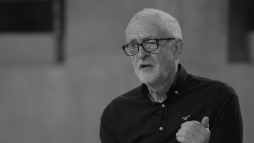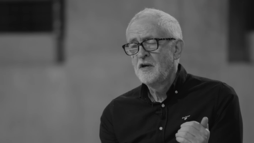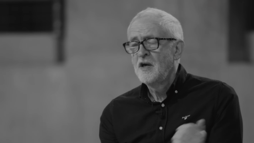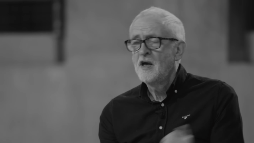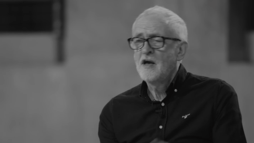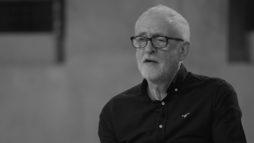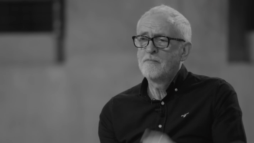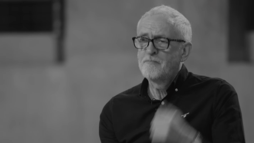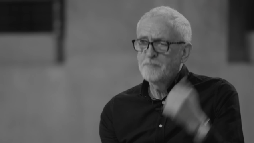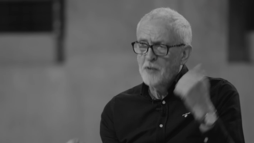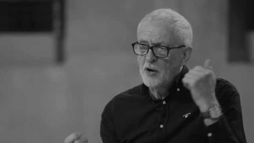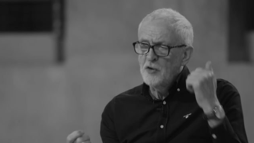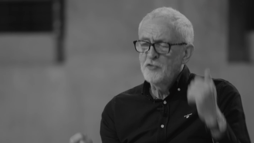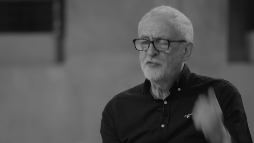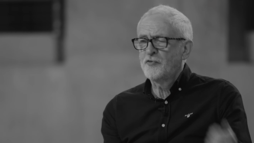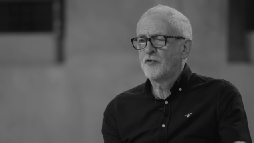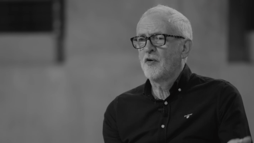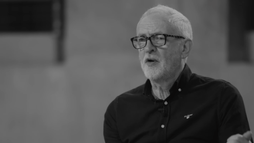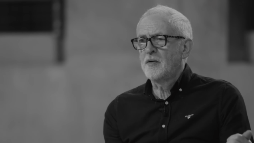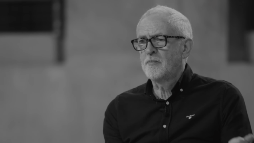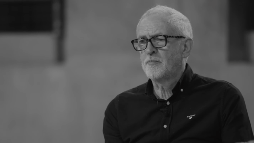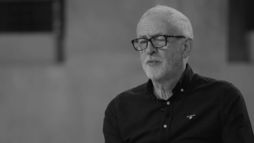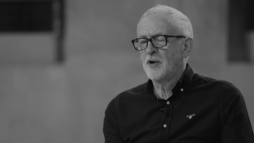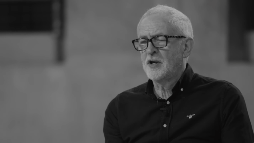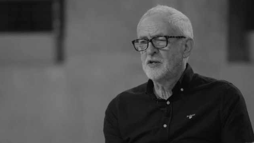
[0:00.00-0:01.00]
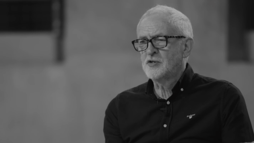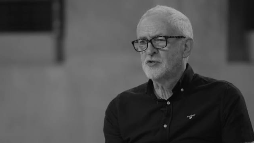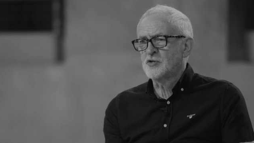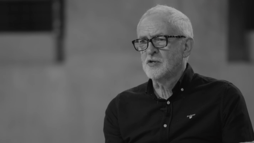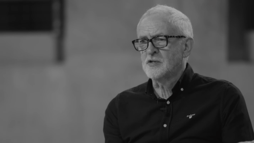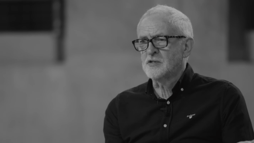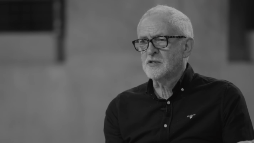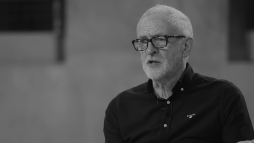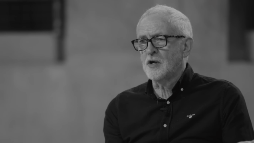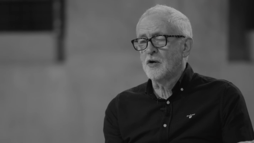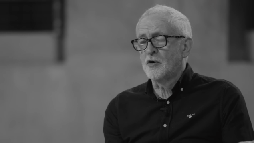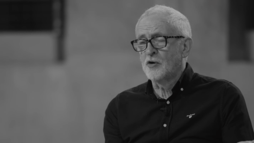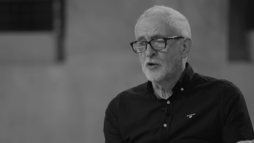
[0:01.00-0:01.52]
if both front
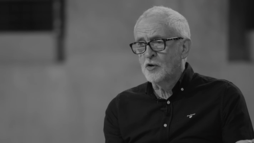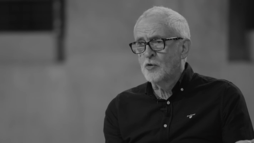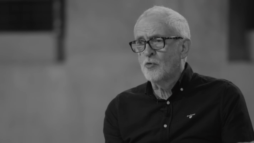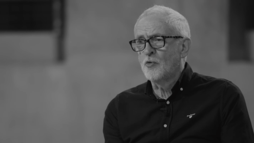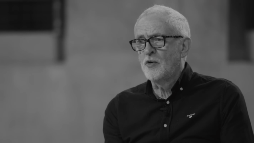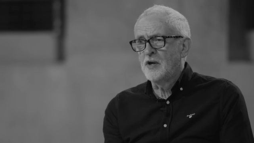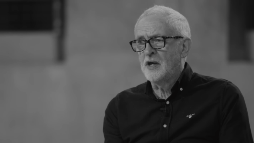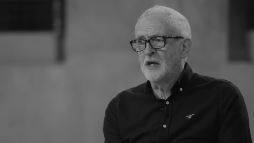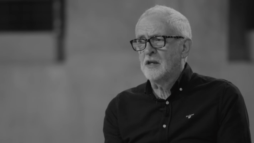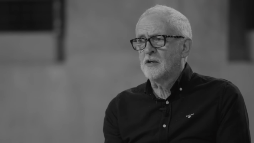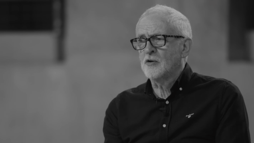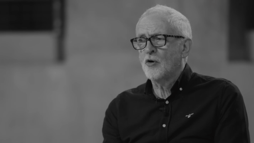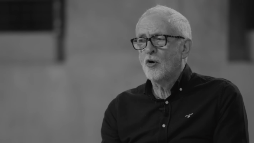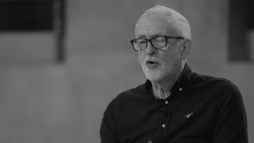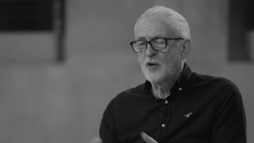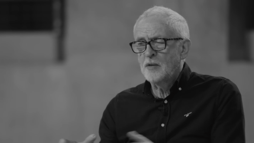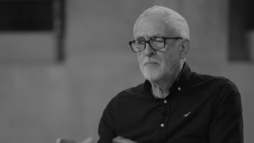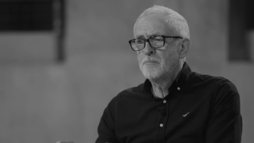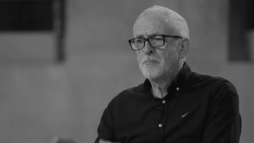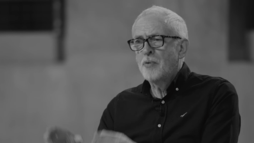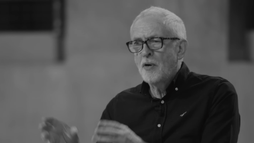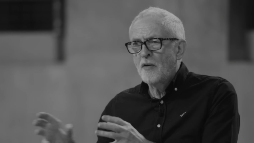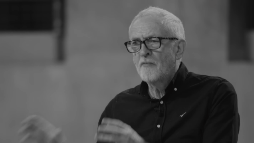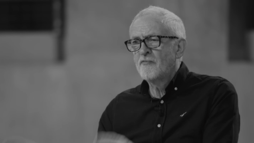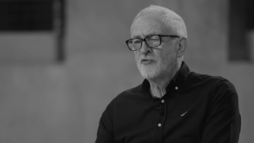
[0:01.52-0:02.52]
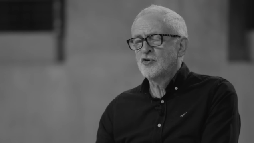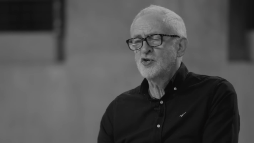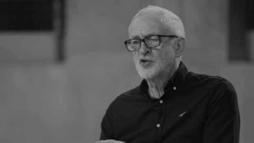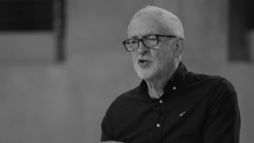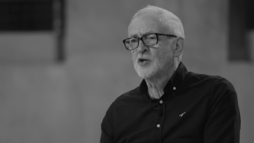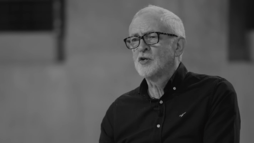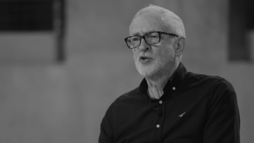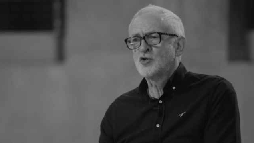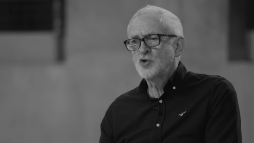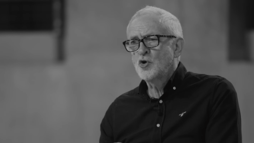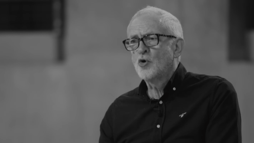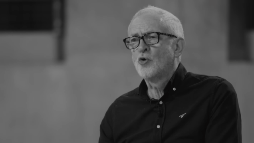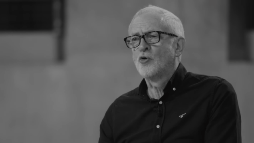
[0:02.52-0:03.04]
benches are agreed on impoverishing
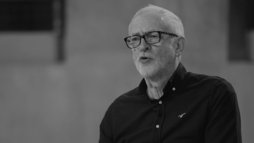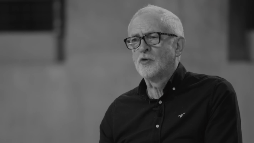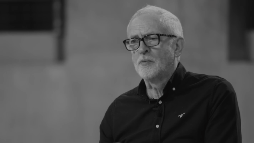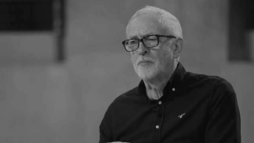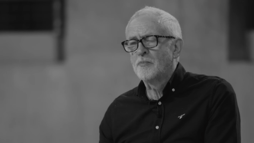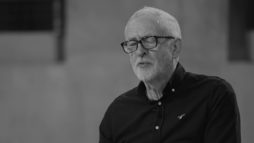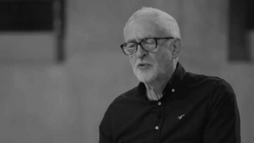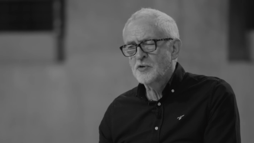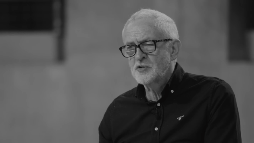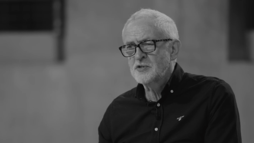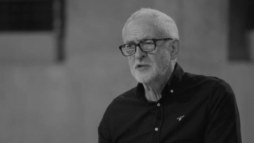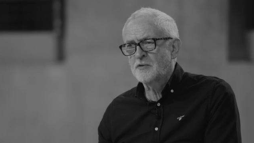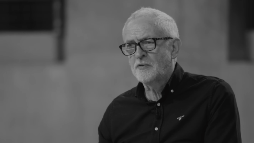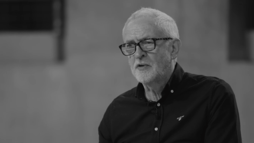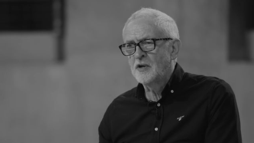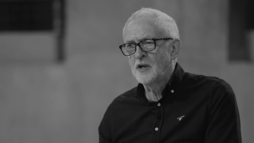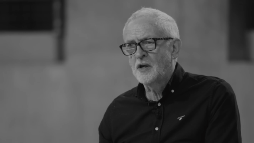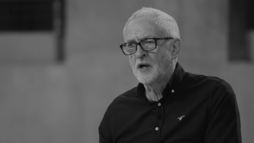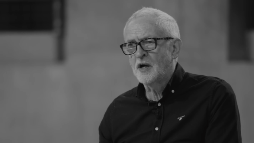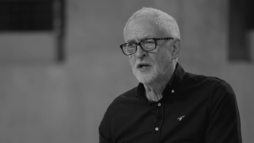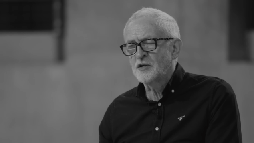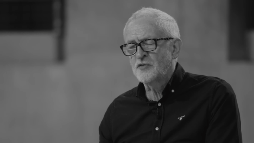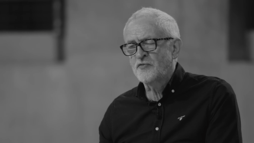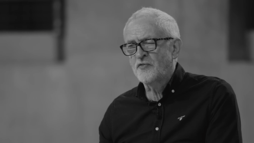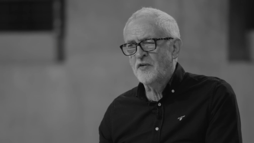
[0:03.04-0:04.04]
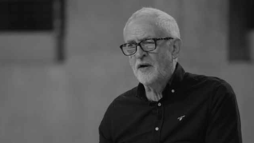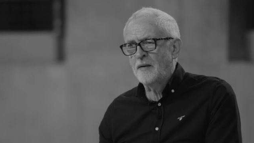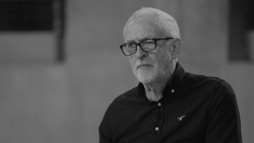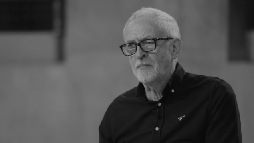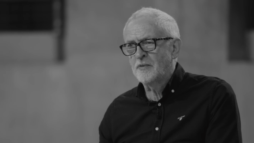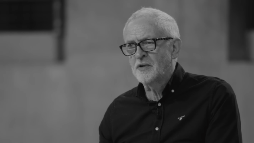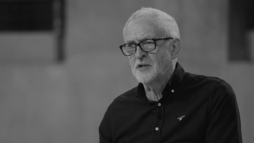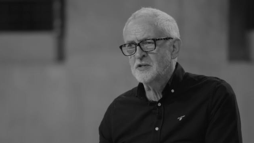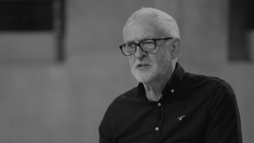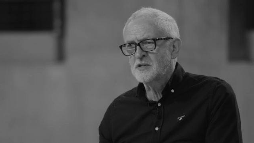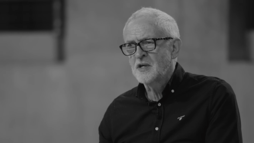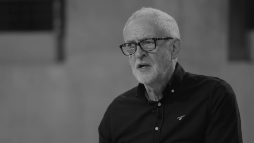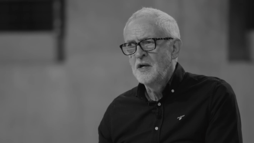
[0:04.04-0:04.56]
children because they're in large
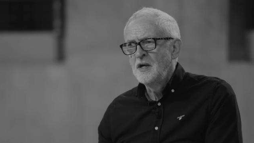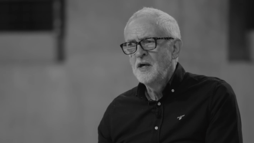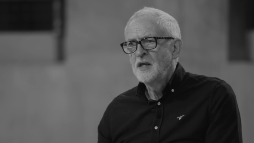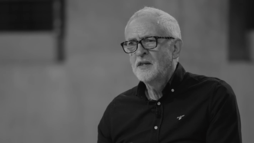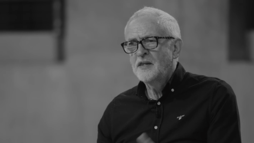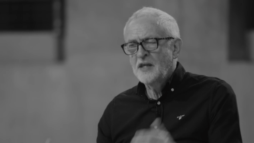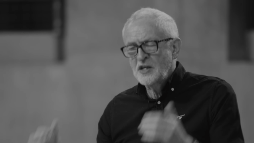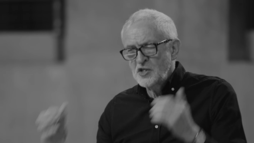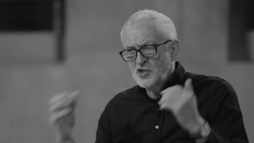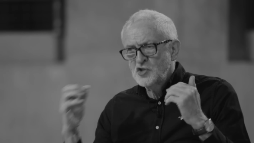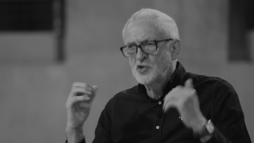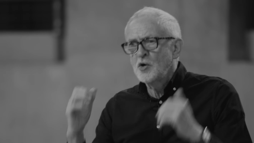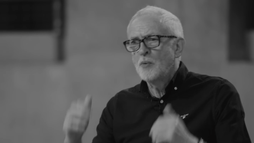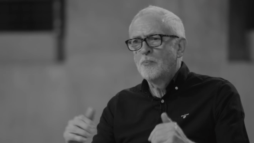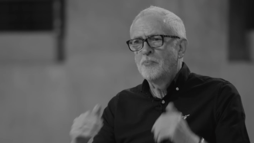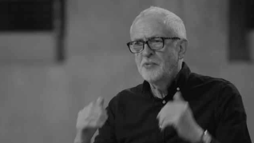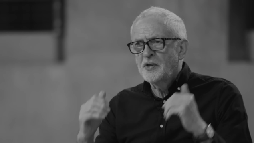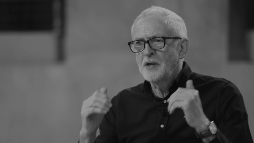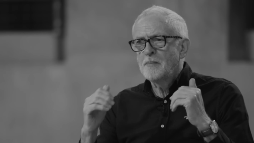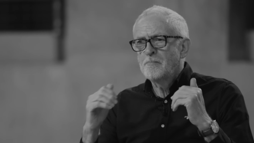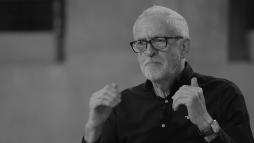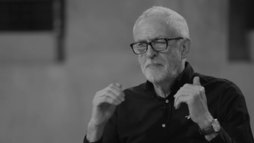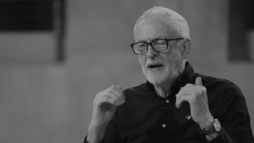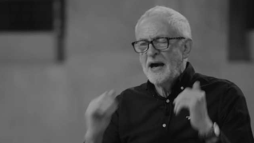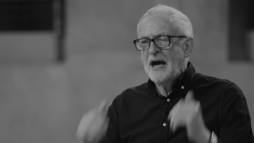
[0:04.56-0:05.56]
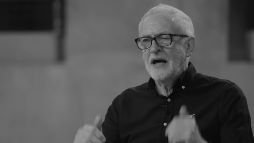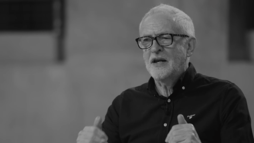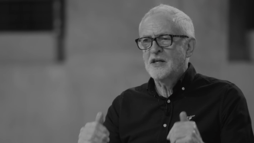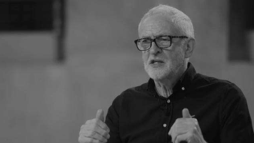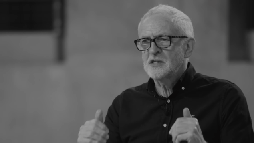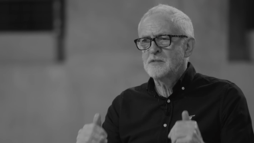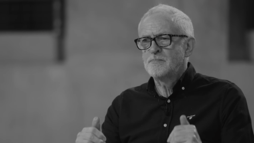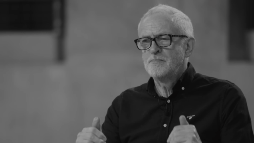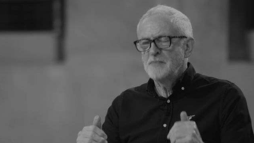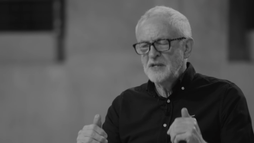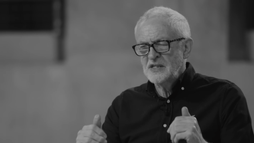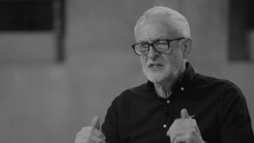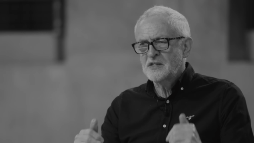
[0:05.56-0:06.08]
families, then something bad is
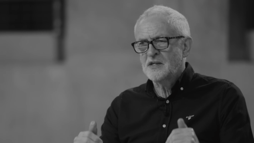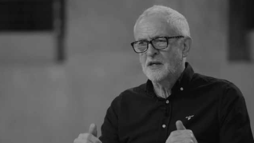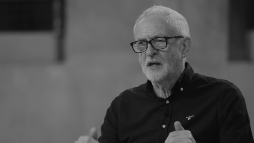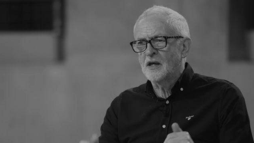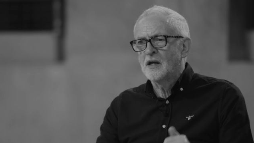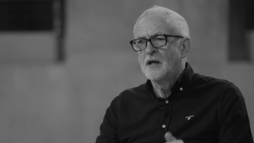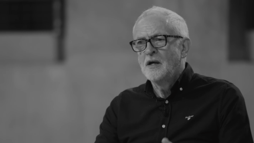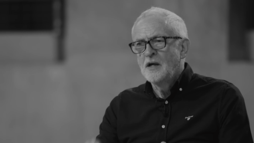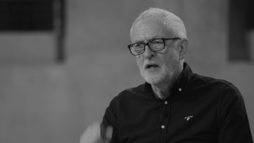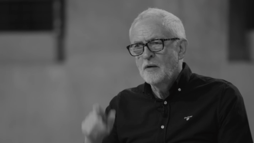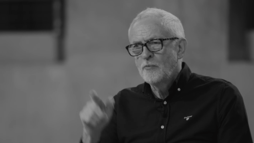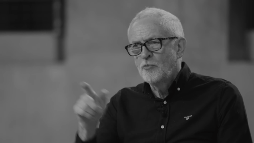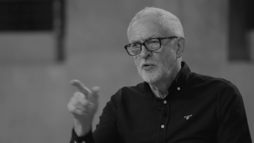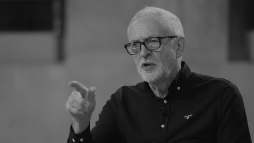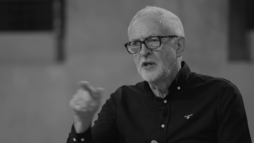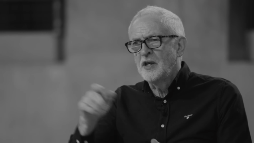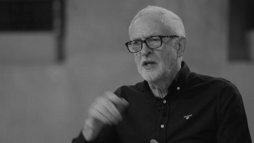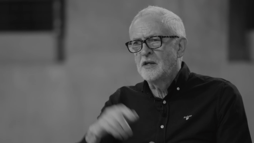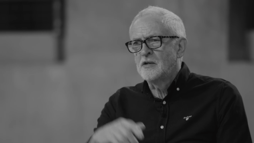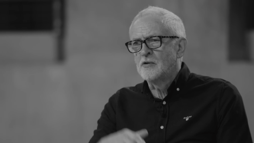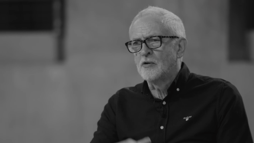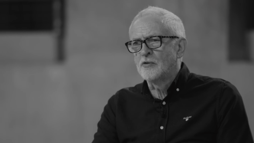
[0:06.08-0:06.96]
missing. We need an